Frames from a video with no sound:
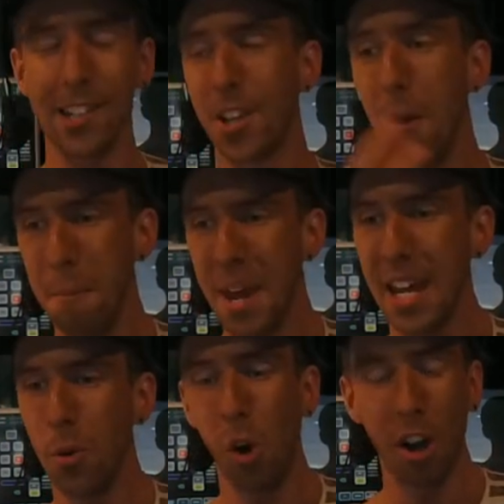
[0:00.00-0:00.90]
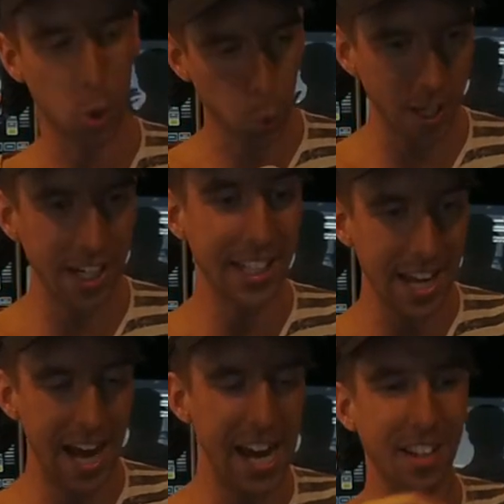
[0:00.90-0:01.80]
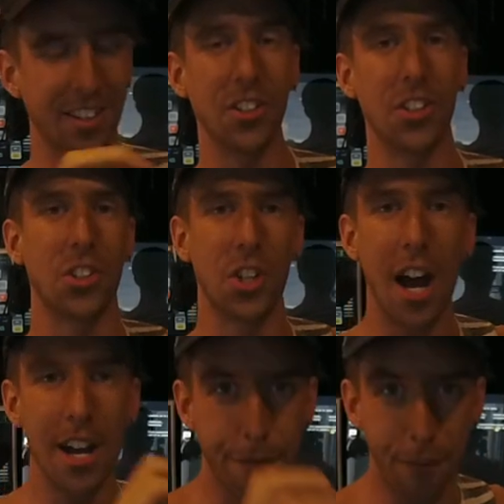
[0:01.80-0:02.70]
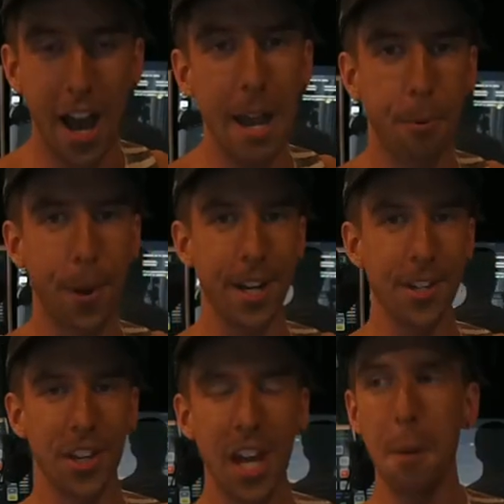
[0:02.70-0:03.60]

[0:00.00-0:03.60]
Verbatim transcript: So men worked really hard to design vibrators